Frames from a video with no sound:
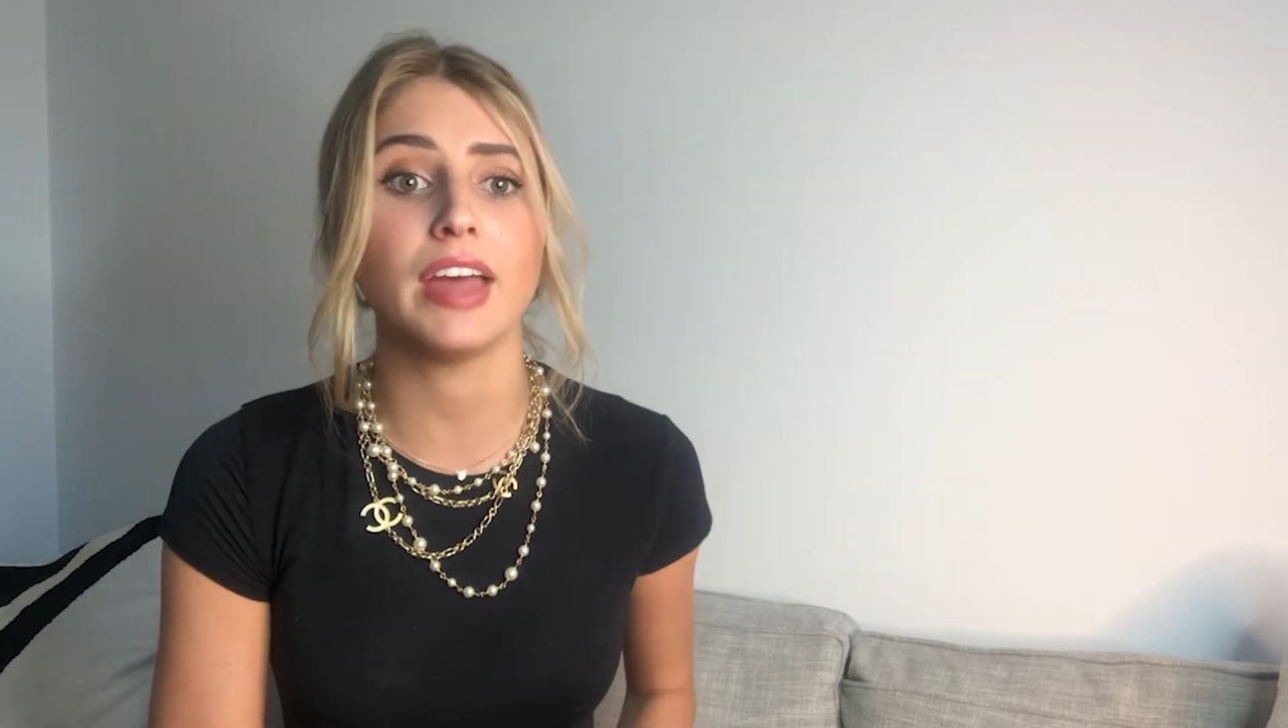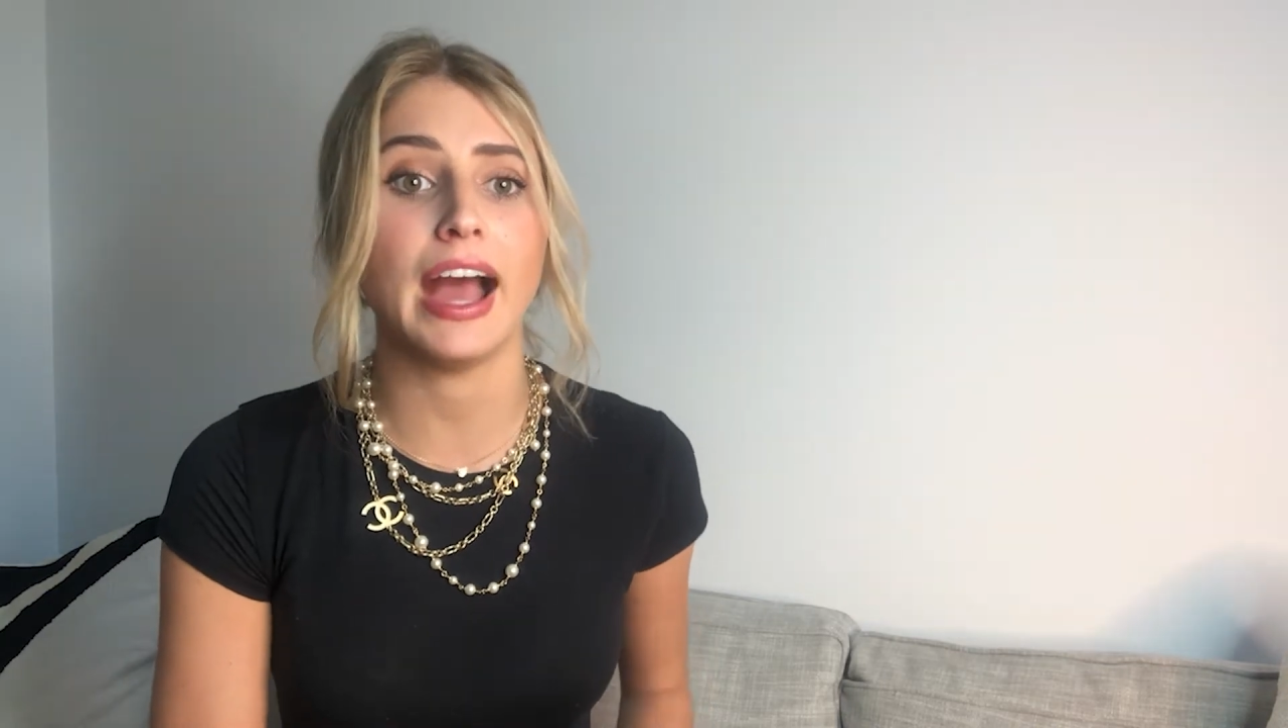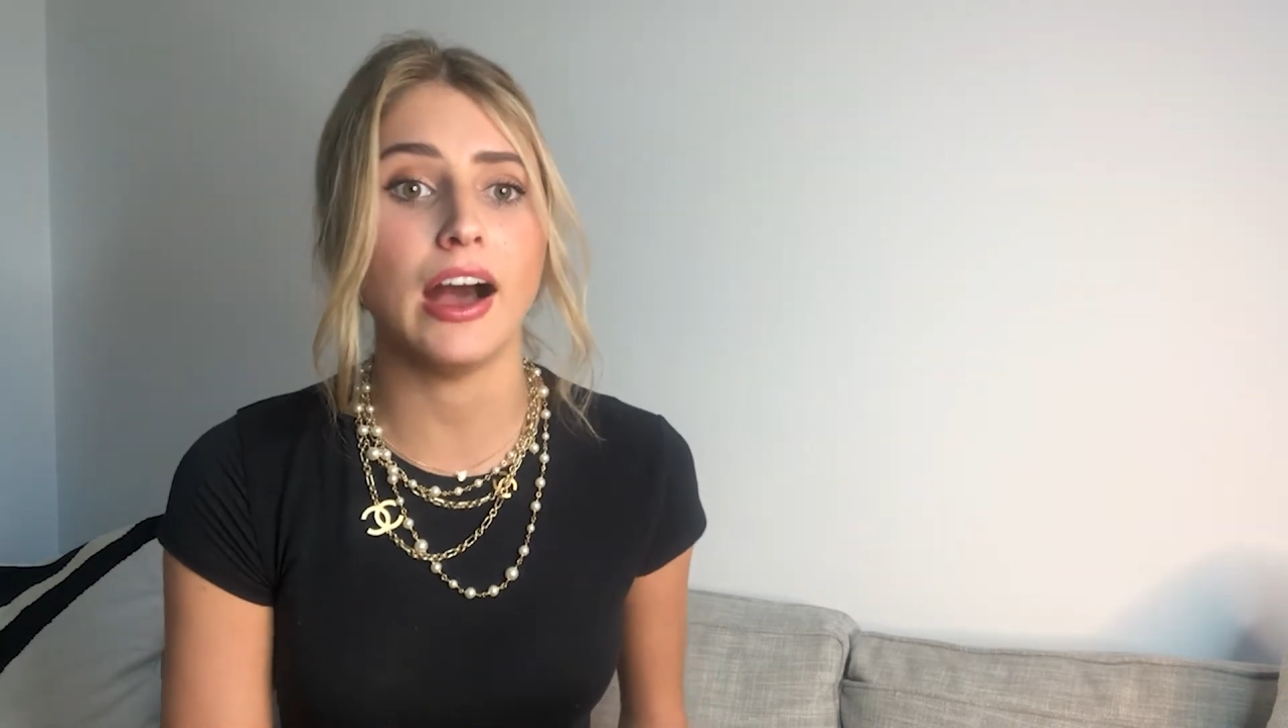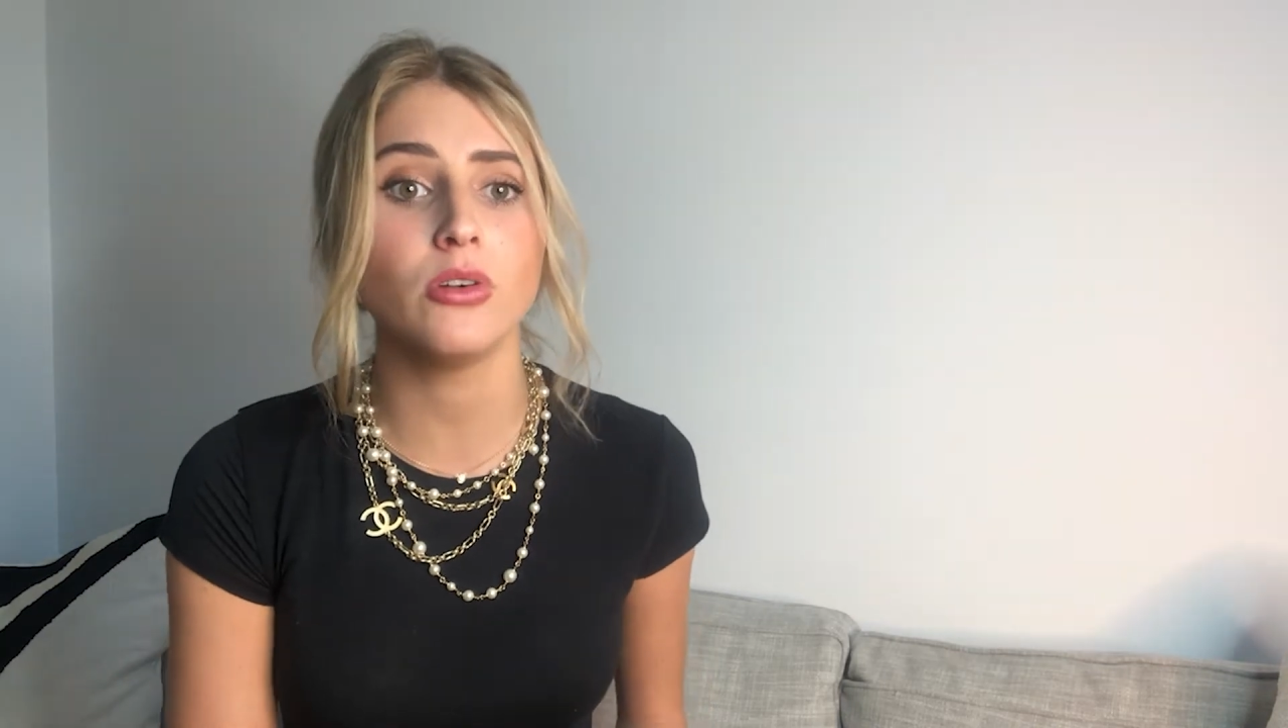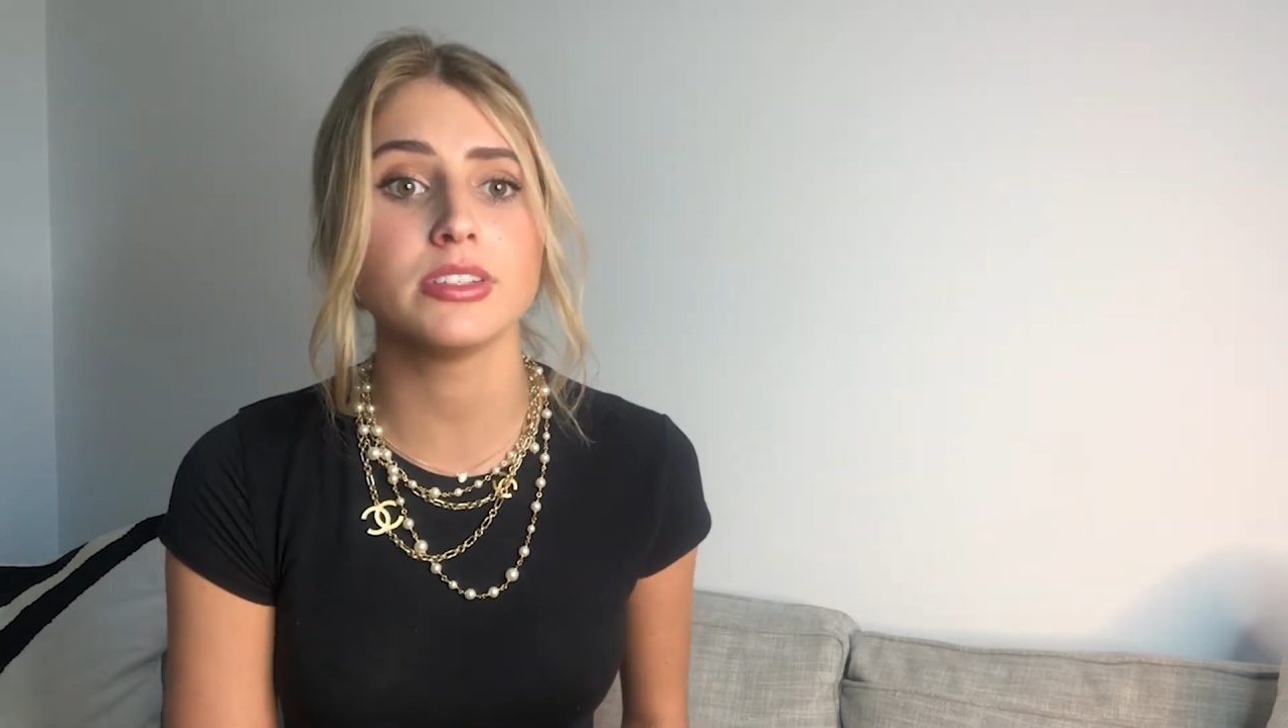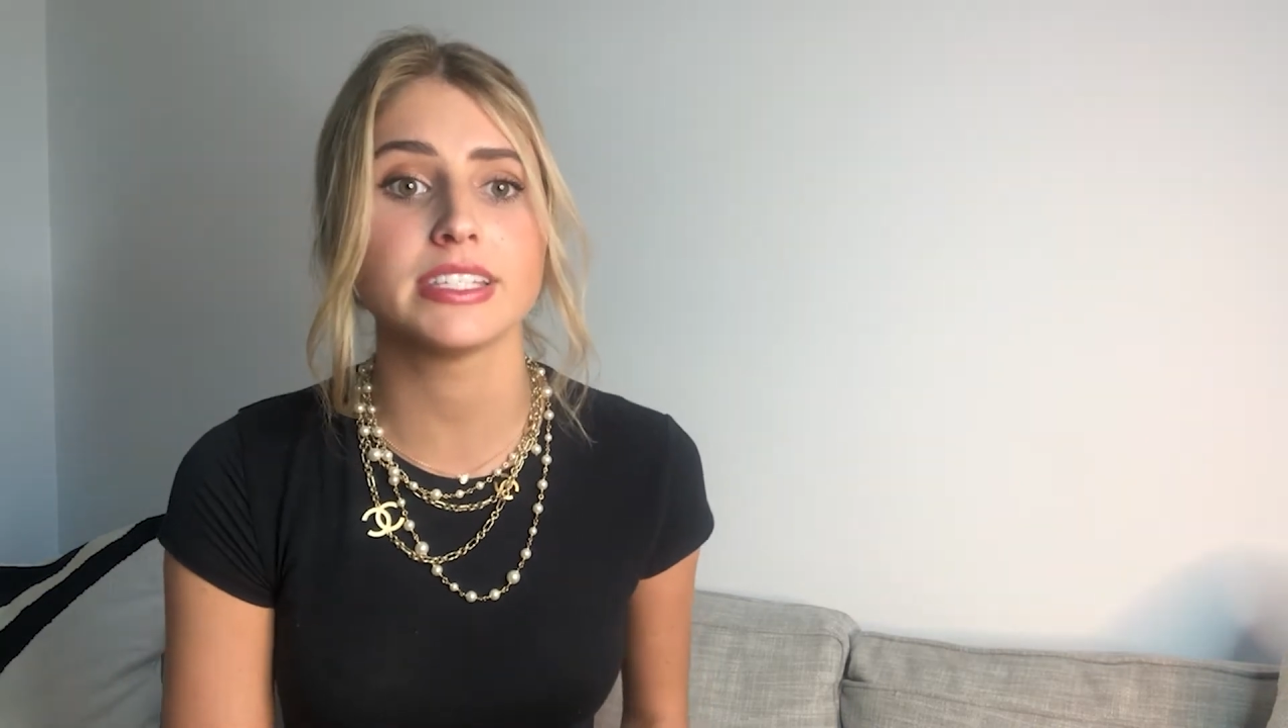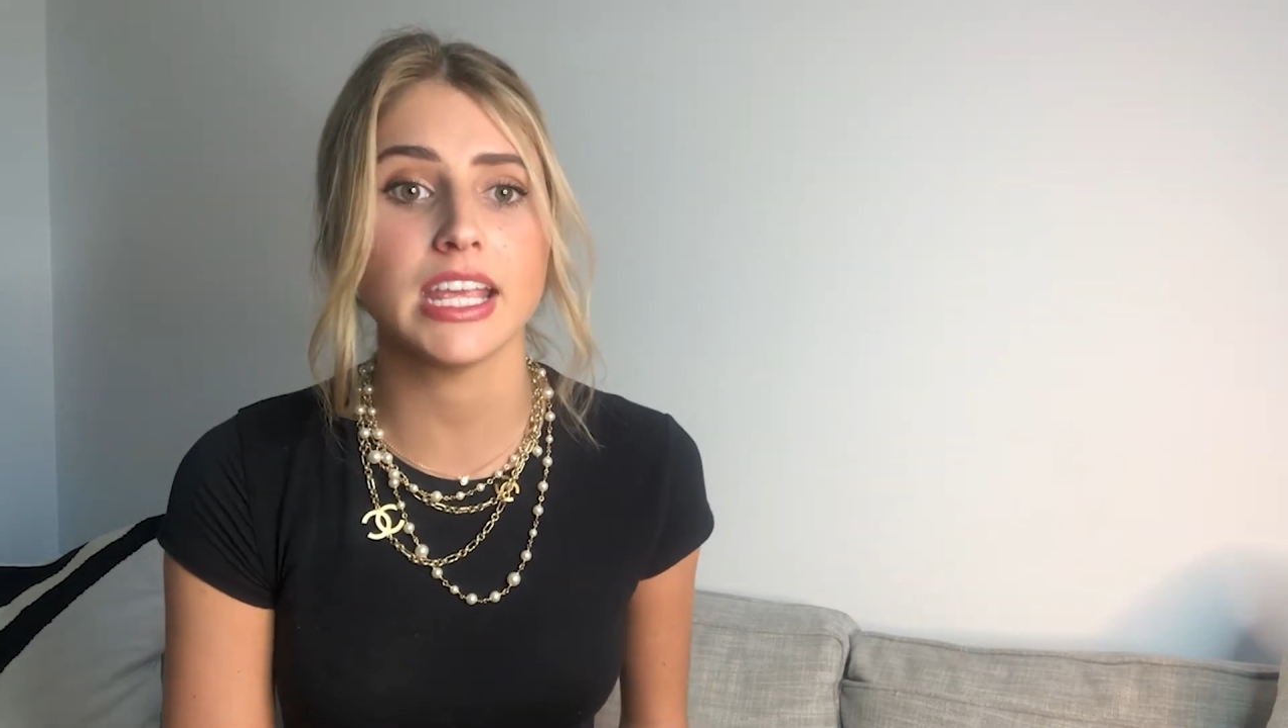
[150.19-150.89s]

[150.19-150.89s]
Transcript: without